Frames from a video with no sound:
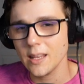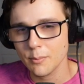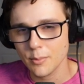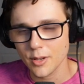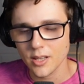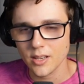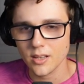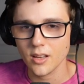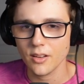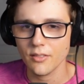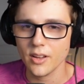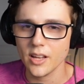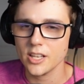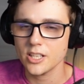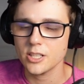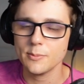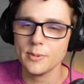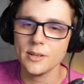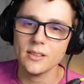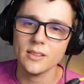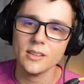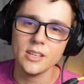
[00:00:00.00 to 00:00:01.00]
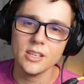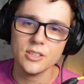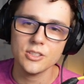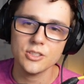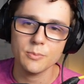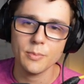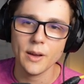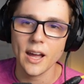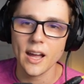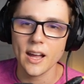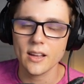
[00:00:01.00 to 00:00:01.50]
bit of HP leech
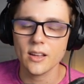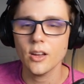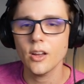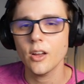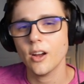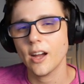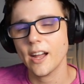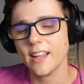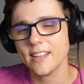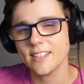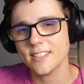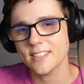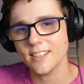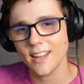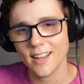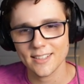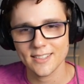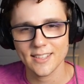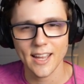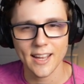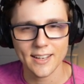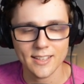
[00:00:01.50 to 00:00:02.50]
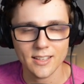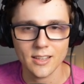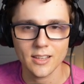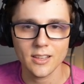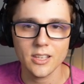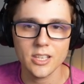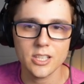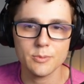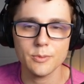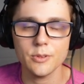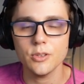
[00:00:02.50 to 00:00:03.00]
back. I guess it's not technically
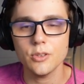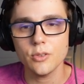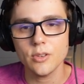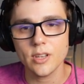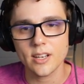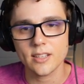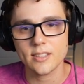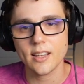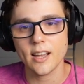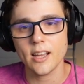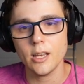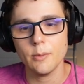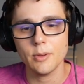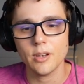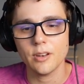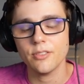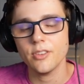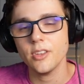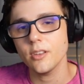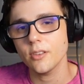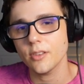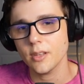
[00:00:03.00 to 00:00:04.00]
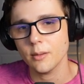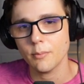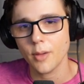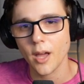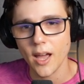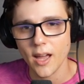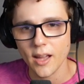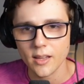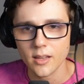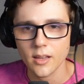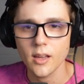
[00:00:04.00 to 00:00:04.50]
leech, but you do get a tiny bit of healing
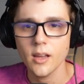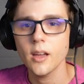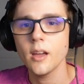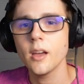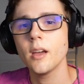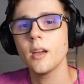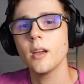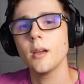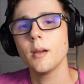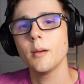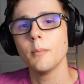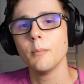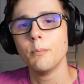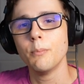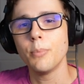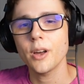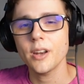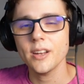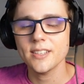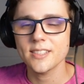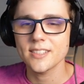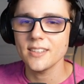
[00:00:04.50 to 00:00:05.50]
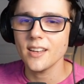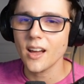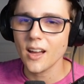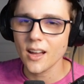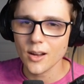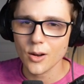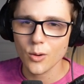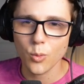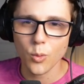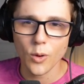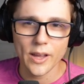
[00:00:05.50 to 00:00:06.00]
back, but it's
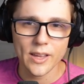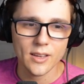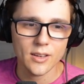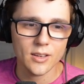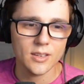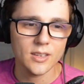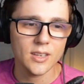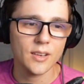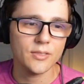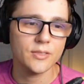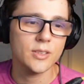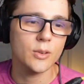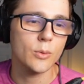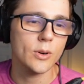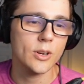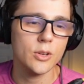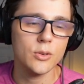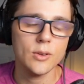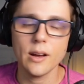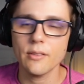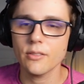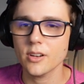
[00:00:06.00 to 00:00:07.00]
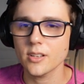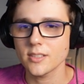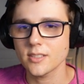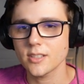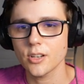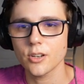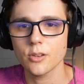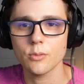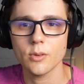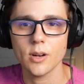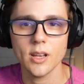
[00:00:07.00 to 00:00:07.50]
not quite good enough to where you'd ever
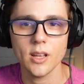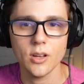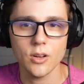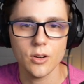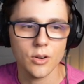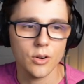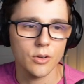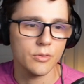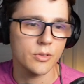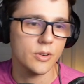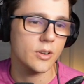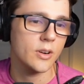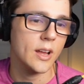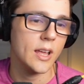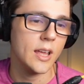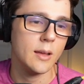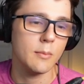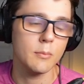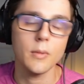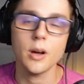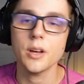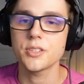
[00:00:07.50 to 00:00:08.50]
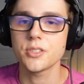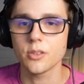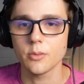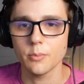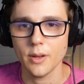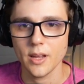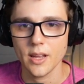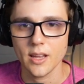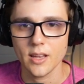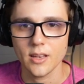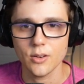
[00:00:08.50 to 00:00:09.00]
consider running it over a muscle
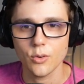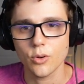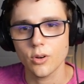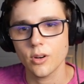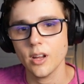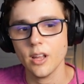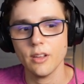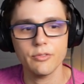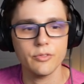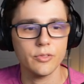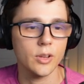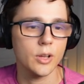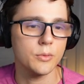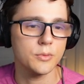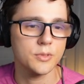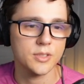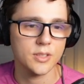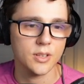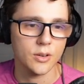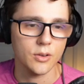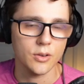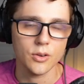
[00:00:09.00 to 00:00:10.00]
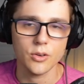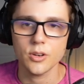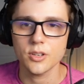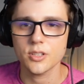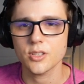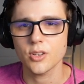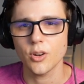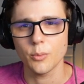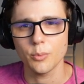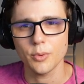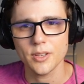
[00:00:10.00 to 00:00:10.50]
band or a float stone or a
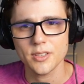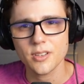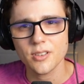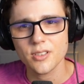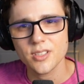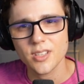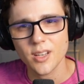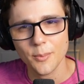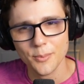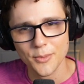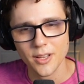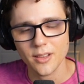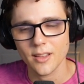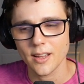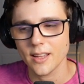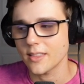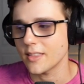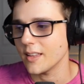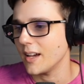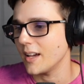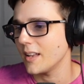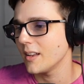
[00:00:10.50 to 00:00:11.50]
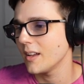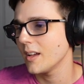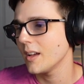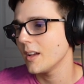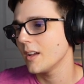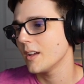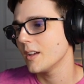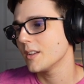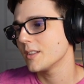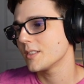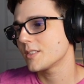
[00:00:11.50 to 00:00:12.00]
Scope Lens or something like that.
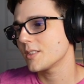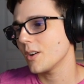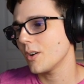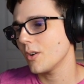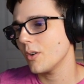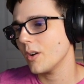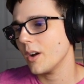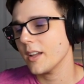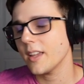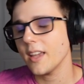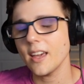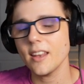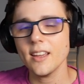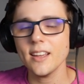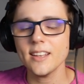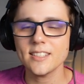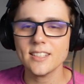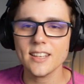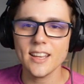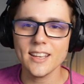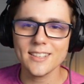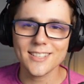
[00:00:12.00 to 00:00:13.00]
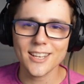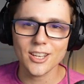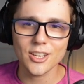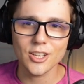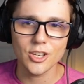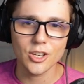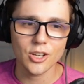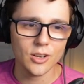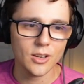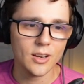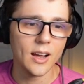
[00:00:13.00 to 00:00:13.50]
So again, it's a
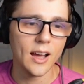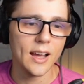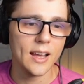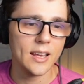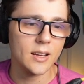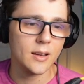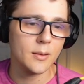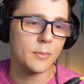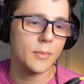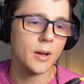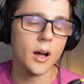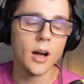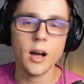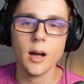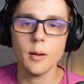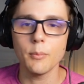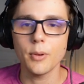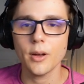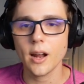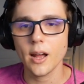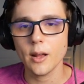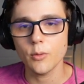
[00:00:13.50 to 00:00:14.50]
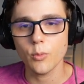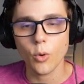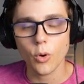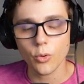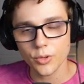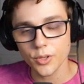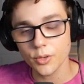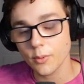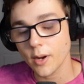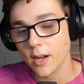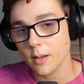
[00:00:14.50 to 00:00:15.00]
good item, but I'd
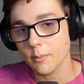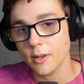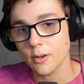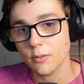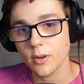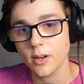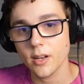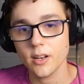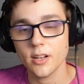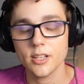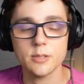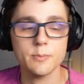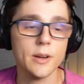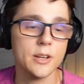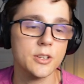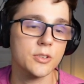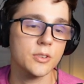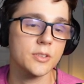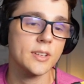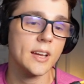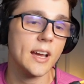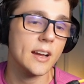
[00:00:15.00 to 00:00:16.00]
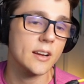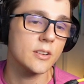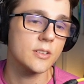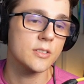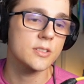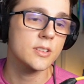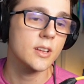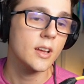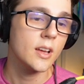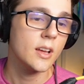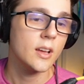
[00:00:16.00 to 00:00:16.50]
only recommend running it on special
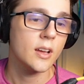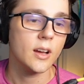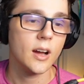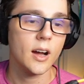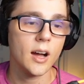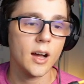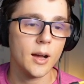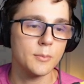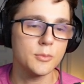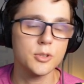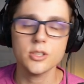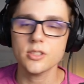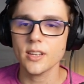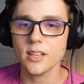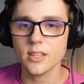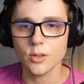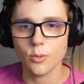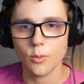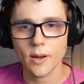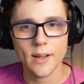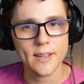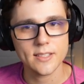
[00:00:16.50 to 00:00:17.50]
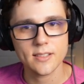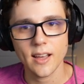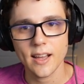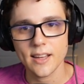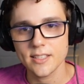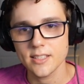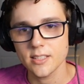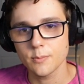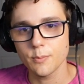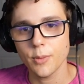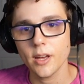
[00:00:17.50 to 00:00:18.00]
attackers. Just like the Wise
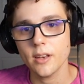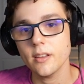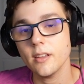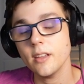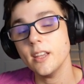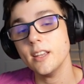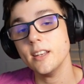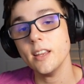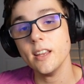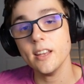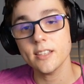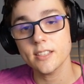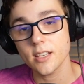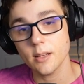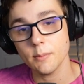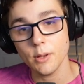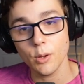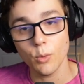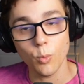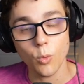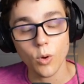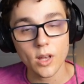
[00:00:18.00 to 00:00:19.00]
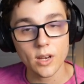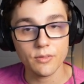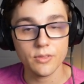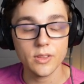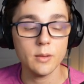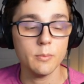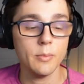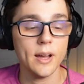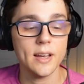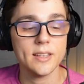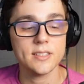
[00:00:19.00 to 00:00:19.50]
Glasses, but it is going to be one of the
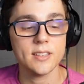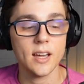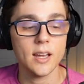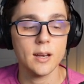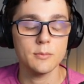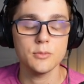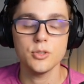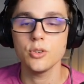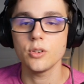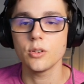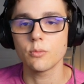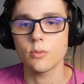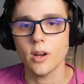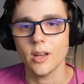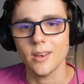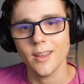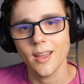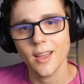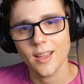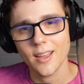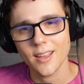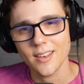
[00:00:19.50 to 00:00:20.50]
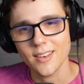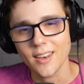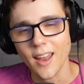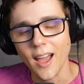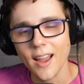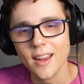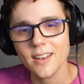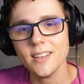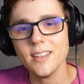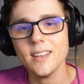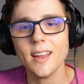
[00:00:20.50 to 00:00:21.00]
best items you can run
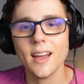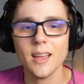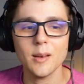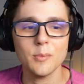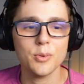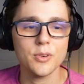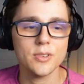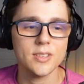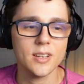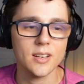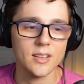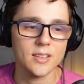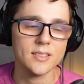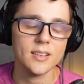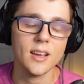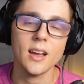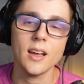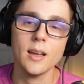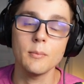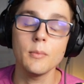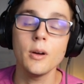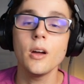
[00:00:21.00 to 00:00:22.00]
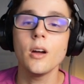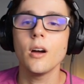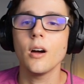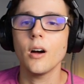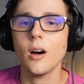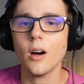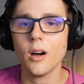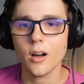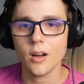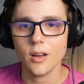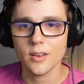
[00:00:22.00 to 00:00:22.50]
99% of the time
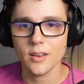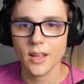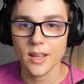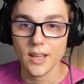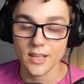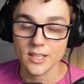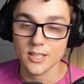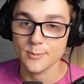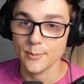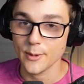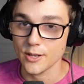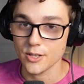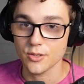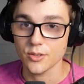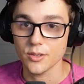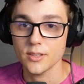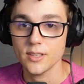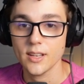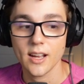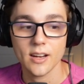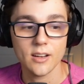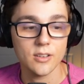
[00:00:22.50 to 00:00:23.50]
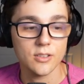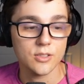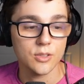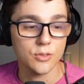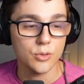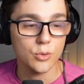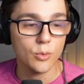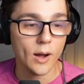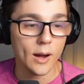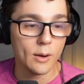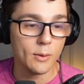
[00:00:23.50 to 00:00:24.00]
on a special attacker. So
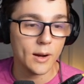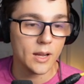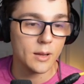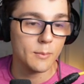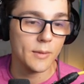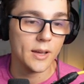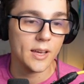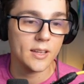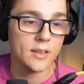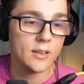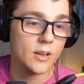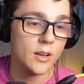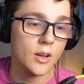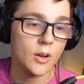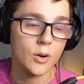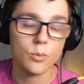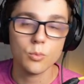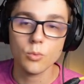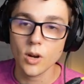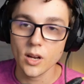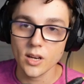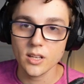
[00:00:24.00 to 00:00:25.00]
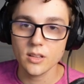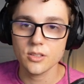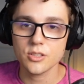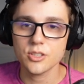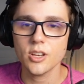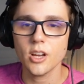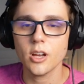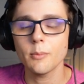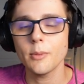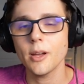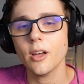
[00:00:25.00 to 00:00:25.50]
do I recommend running the
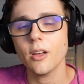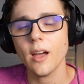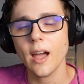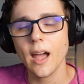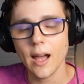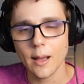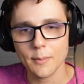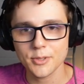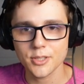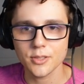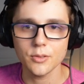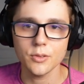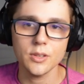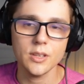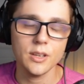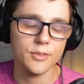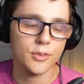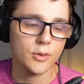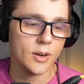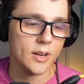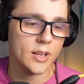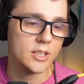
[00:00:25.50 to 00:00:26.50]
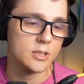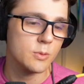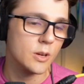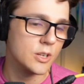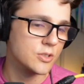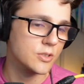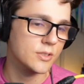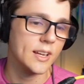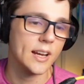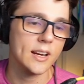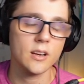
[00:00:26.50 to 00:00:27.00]
Shell Bell? Absolutely. If you're running a
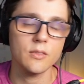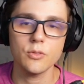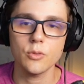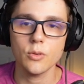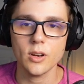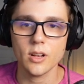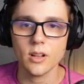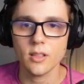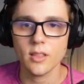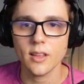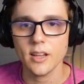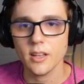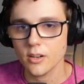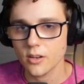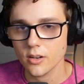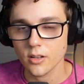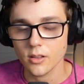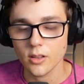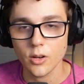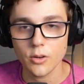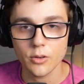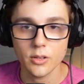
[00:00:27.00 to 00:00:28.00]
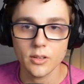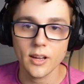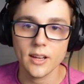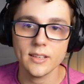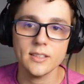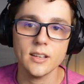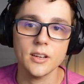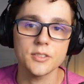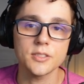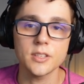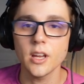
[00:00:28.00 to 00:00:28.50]
special attacker, if you're running a laner, a load of
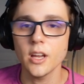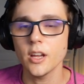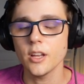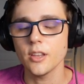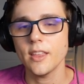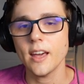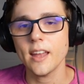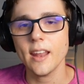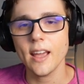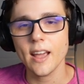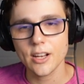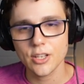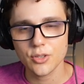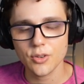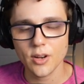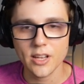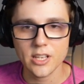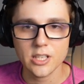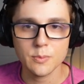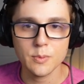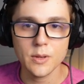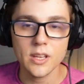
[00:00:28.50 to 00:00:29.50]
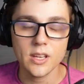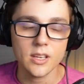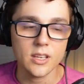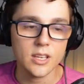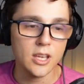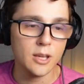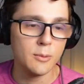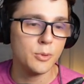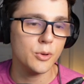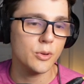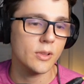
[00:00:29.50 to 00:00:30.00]
Ninetales, that extra HP can
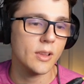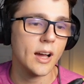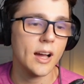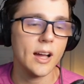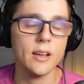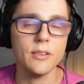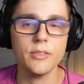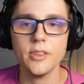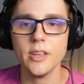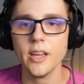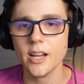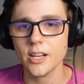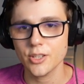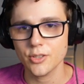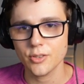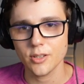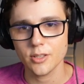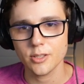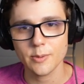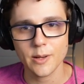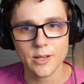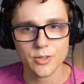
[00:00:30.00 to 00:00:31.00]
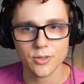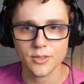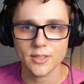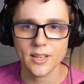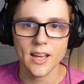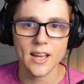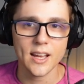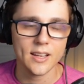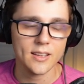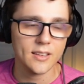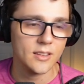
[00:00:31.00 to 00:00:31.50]
keep you alive. The extra special
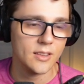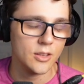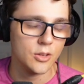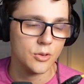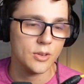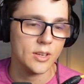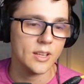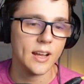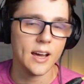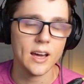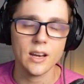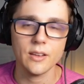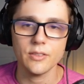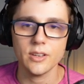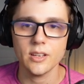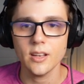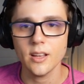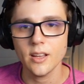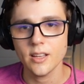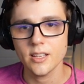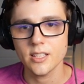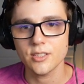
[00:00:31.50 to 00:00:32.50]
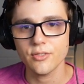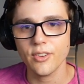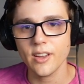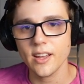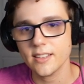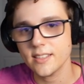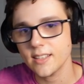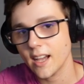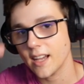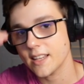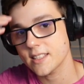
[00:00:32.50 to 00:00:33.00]
attack that you get out of it is
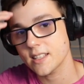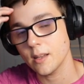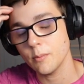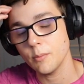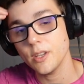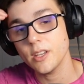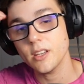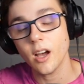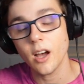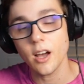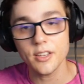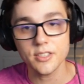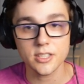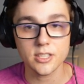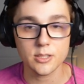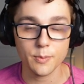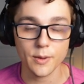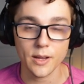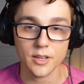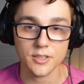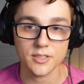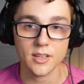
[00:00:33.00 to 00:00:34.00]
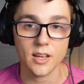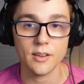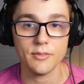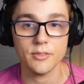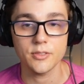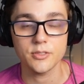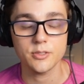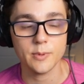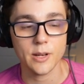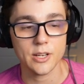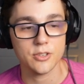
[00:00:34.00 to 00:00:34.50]
fantastic. And because it spells off
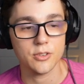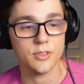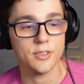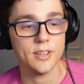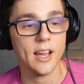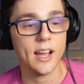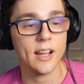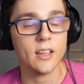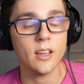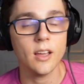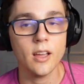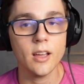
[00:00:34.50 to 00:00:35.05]
of special attack,